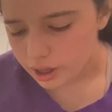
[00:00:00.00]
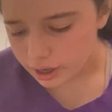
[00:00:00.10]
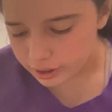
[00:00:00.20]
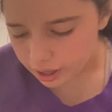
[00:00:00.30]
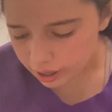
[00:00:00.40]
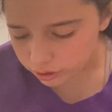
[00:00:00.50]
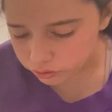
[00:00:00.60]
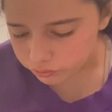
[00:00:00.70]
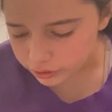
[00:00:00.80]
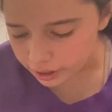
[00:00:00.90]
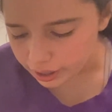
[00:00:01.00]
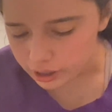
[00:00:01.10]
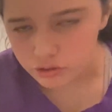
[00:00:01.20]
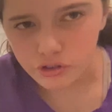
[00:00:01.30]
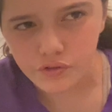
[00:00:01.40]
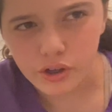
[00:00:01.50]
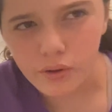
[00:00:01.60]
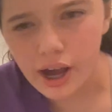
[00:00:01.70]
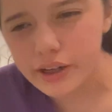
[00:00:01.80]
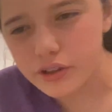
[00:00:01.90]
And as for the age review,
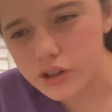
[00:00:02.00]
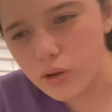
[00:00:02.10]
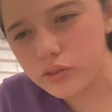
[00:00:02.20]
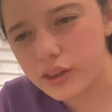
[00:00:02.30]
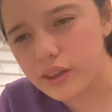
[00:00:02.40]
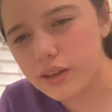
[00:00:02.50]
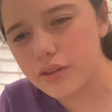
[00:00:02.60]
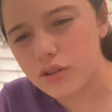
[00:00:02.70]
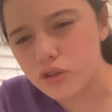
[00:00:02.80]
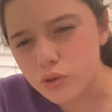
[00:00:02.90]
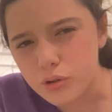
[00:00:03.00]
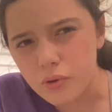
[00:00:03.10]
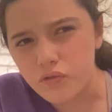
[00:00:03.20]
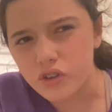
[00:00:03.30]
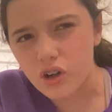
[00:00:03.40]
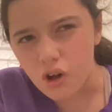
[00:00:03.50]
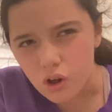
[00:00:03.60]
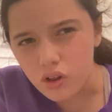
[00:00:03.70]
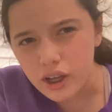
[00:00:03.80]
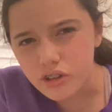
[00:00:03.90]
I don't think this is suitable for
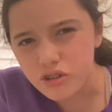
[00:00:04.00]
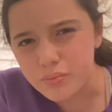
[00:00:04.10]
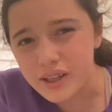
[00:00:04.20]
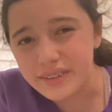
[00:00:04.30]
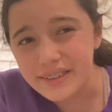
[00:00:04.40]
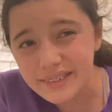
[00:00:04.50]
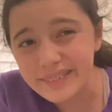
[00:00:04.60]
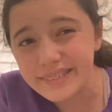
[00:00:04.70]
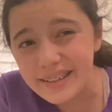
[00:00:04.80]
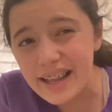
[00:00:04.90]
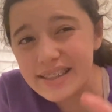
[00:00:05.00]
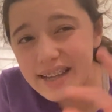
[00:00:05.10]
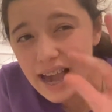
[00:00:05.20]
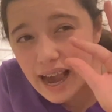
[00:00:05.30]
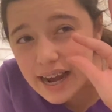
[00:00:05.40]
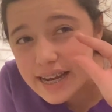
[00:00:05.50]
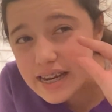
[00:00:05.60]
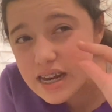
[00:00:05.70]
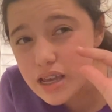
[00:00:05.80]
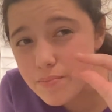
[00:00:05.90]
all ages because it does get a
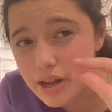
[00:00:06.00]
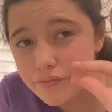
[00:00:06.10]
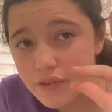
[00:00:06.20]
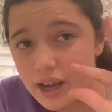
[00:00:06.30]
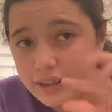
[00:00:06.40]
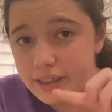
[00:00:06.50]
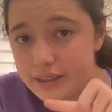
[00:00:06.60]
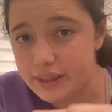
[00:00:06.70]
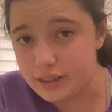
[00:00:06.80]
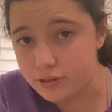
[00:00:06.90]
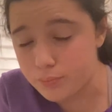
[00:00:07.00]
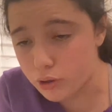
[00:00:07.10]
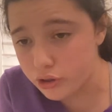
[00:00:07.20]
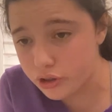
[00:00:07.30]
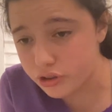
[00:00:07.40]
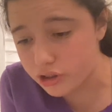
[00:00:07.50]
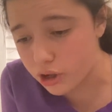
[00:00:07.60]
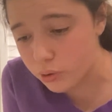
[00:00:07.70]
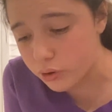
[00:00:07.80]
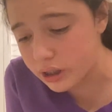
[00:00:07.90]
tiny bit violent in this book.
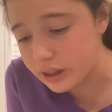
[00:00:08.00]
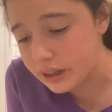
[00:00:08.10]
So